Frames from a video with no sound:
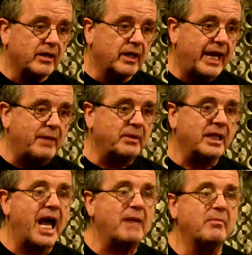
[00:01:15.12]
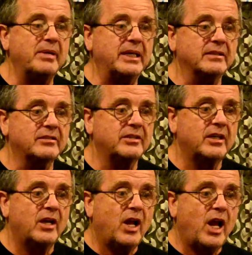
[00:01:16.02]
ham and lima beans.
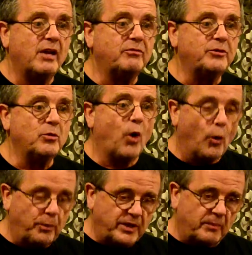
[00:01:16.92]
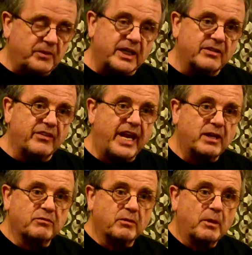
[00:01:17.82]
If you opened up the
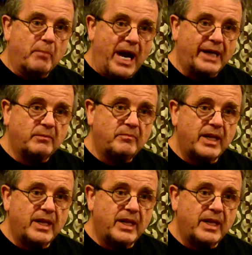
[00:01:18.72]
container from the bottom,